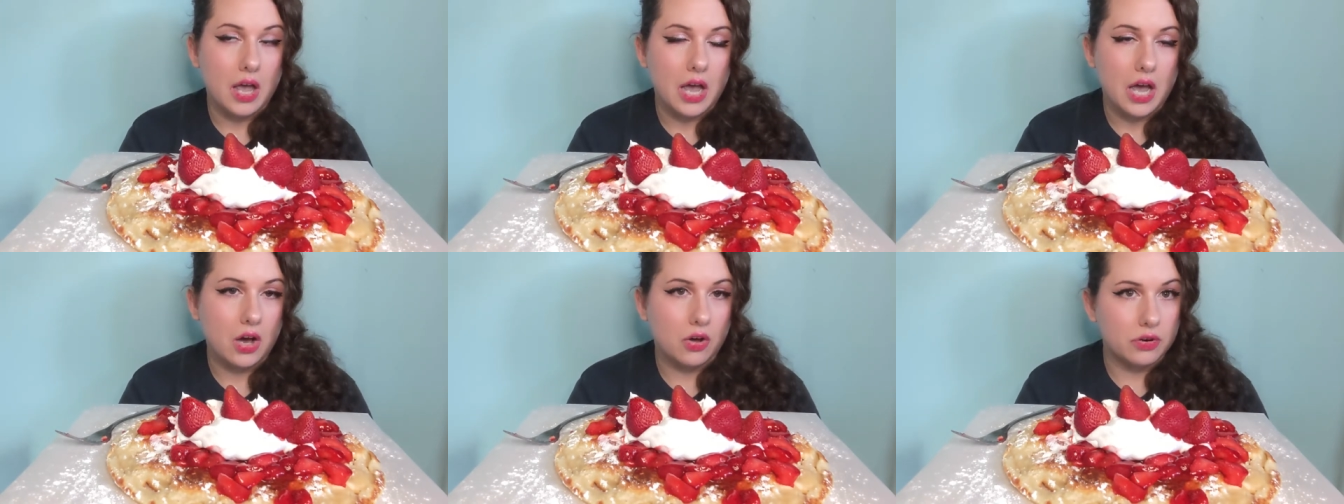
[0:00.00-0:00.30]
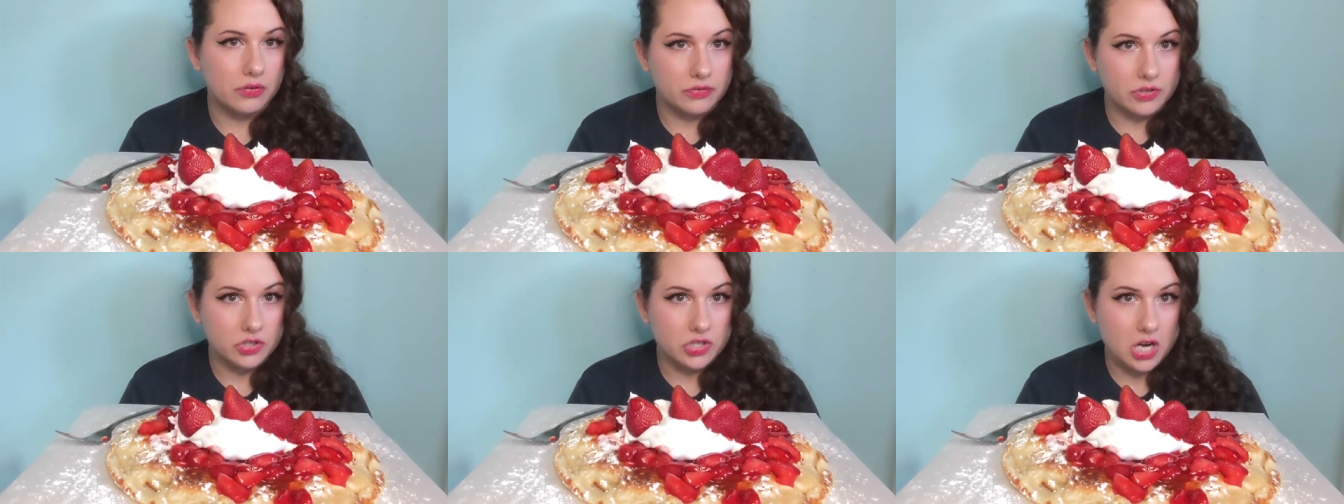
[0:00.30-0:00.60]
out
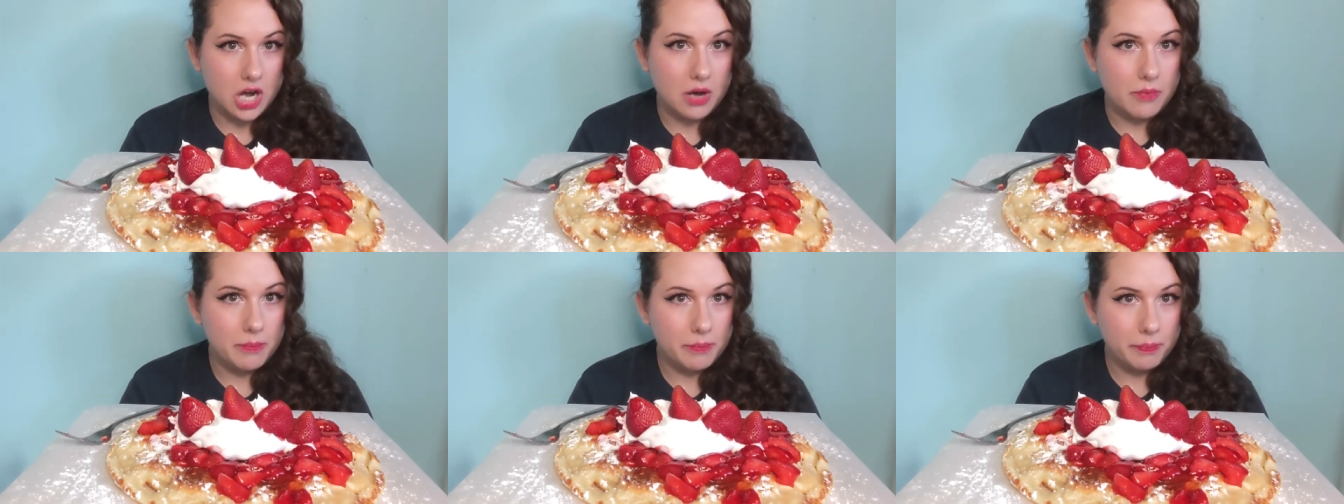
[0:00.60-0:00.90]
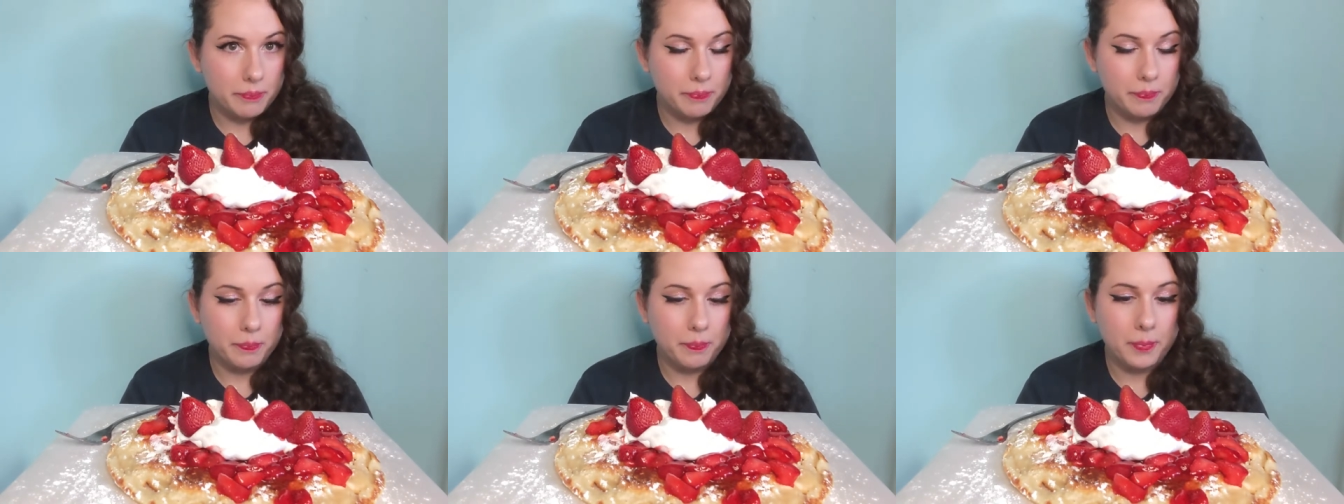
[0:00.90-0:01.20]
of a job.
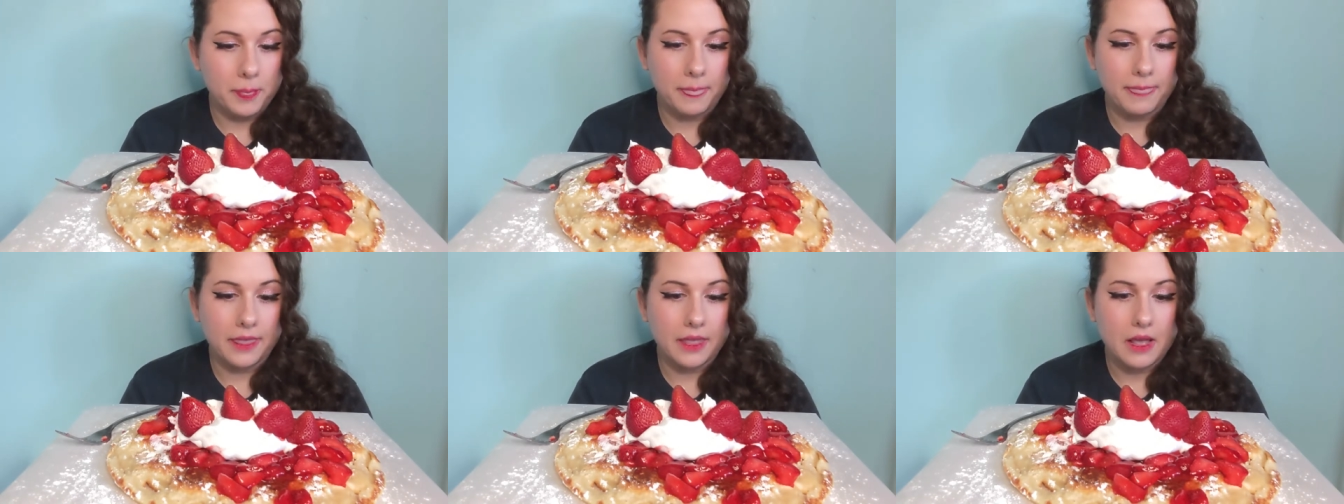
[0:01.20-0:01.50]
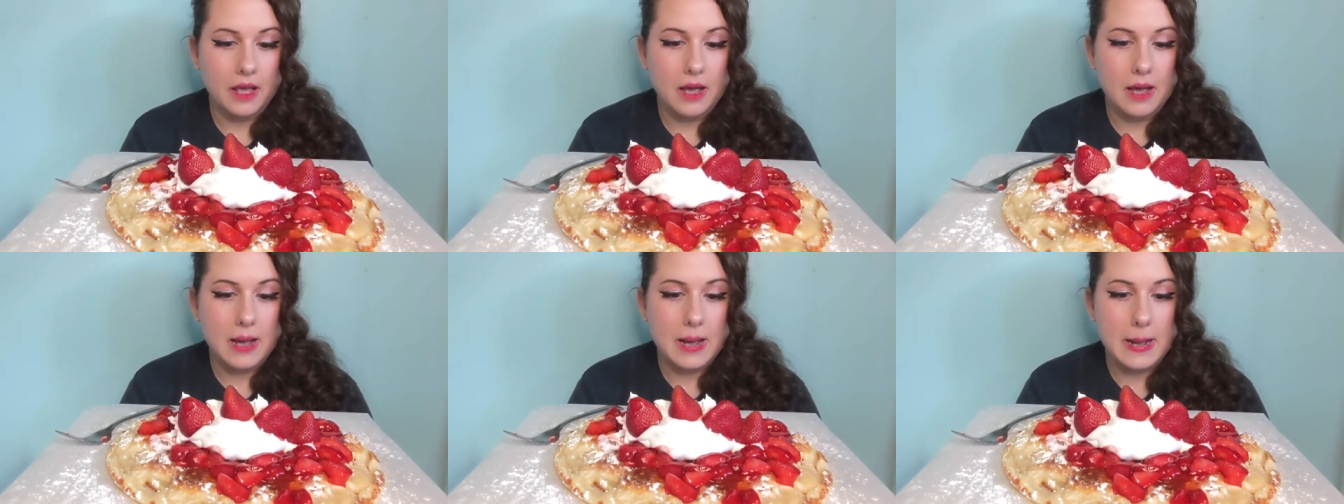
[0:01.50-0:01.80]

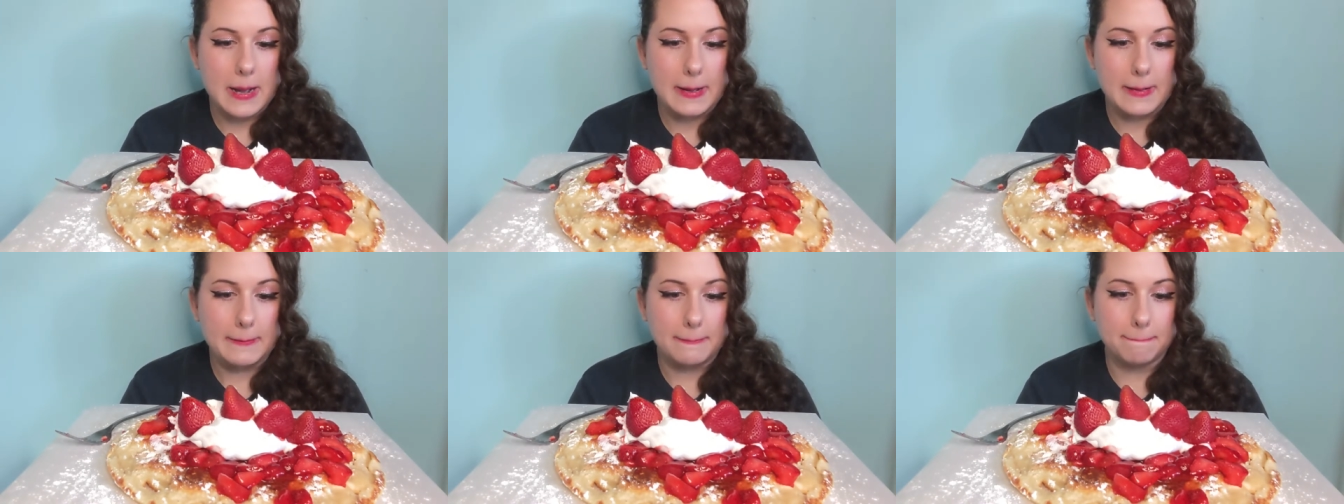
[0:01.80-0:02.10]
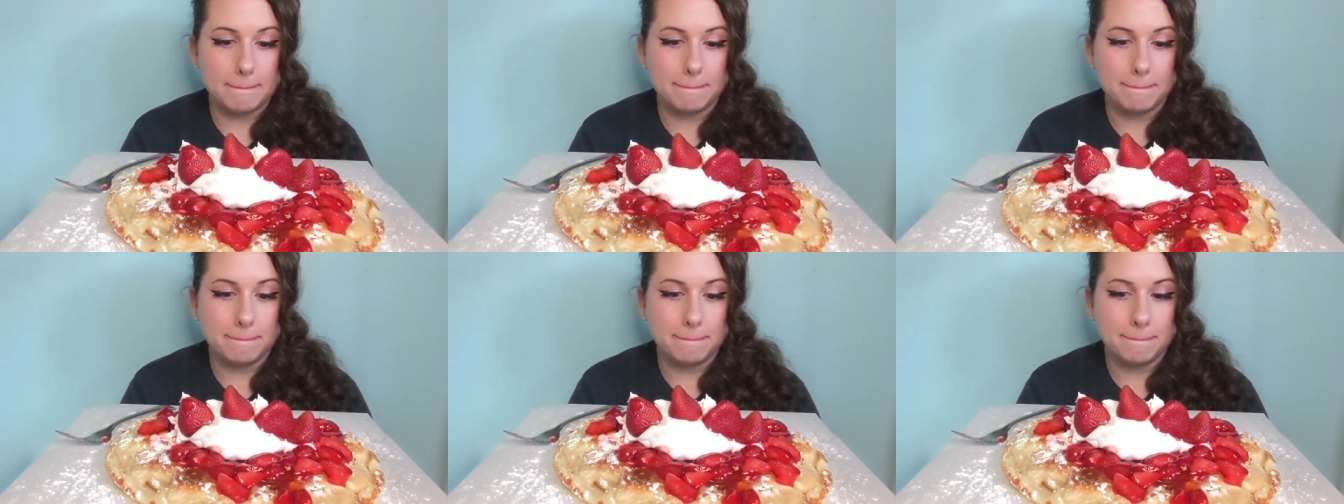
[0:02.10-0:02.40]

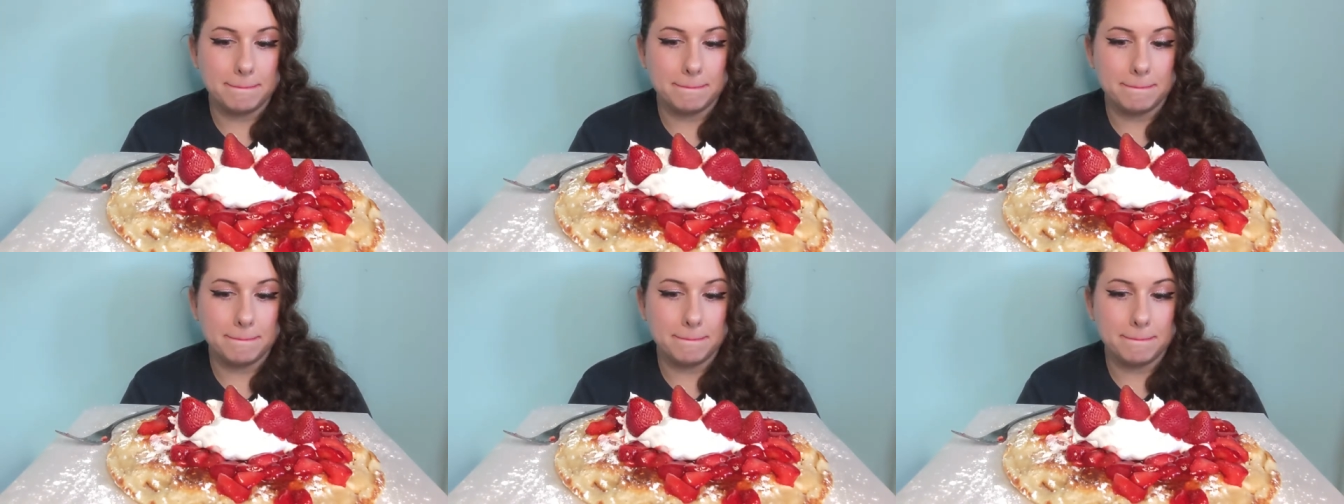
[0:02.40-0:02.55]
Um,